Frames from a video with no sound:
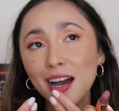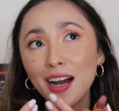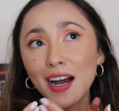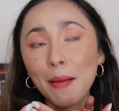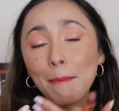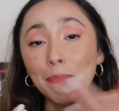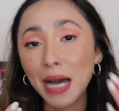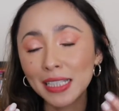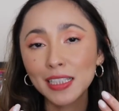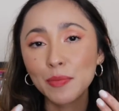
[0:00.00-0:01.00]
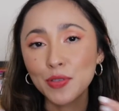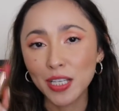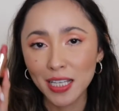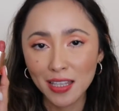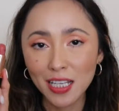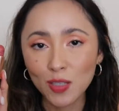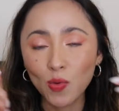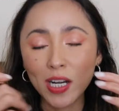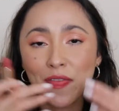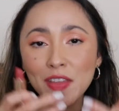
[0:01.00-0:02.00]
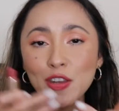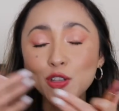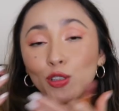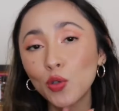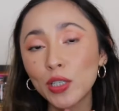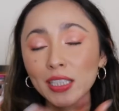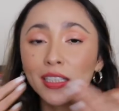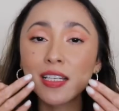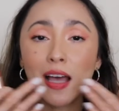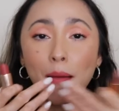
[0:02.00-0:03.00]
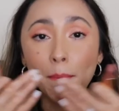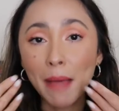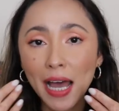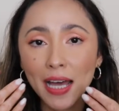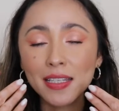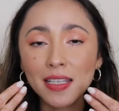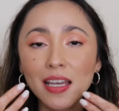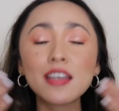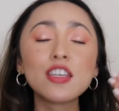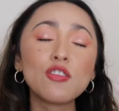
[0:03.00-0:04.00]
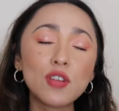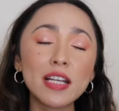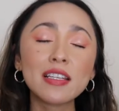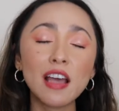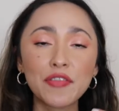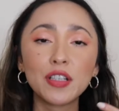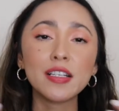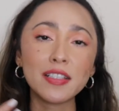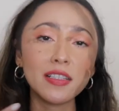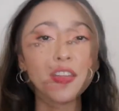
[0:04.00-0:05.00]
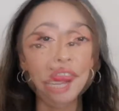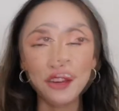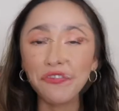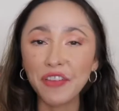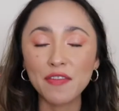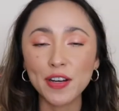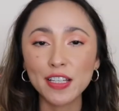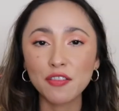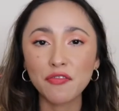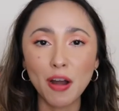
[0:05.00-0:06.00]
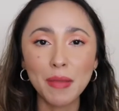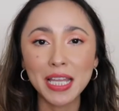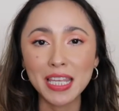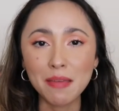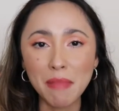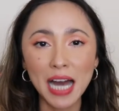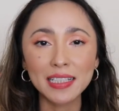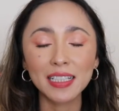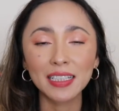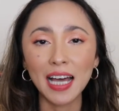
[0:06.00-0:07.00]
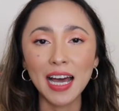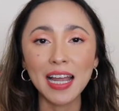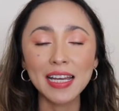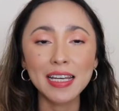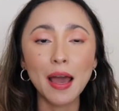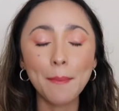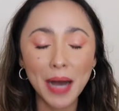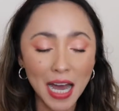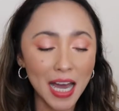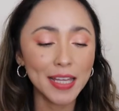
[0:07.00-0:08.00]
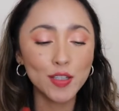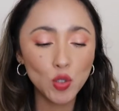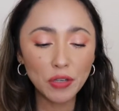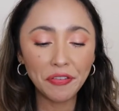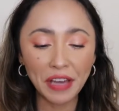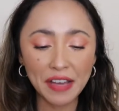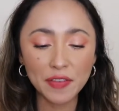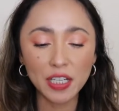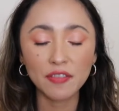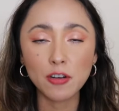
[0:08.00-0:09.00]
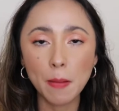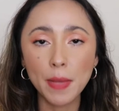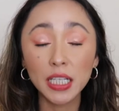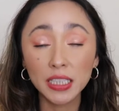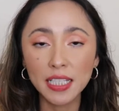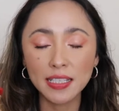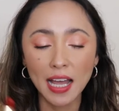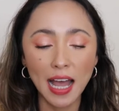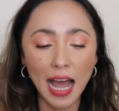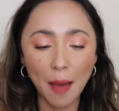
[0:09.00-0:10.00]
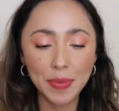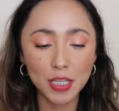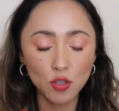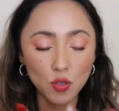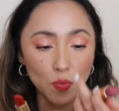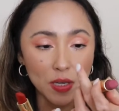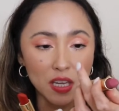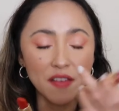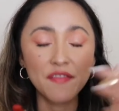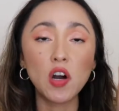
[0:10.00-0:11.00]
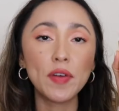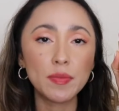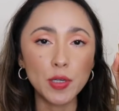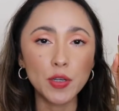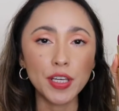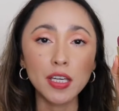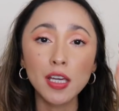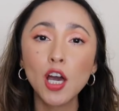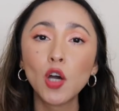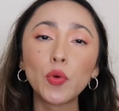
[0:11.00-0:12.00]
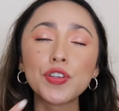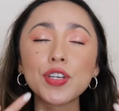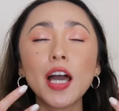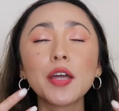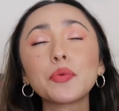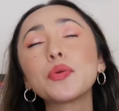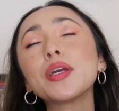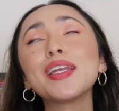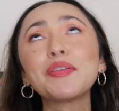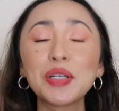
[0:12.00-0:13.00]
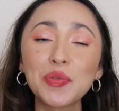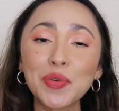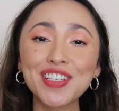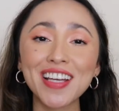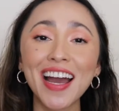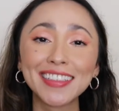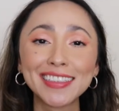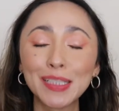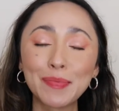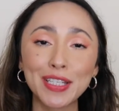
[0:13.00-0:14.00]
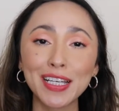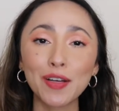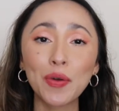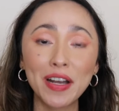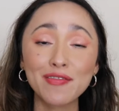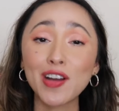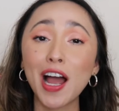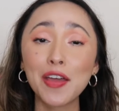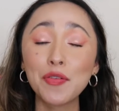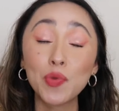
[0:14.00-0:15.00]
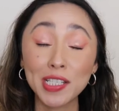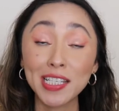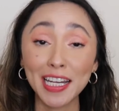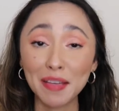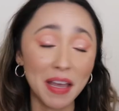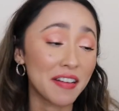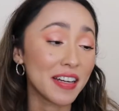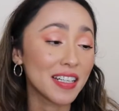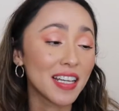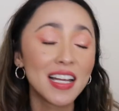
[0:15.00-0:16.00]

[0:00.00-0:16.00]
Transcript: Uh, matte lipstick, this one, and then you look at Lisa matte, you can definitely see that. Speaking of favorites from the matte line, my two favorite from Lisa happen to be Velvet Beauty, which I really really wish I had lipstick whenever I was getting married.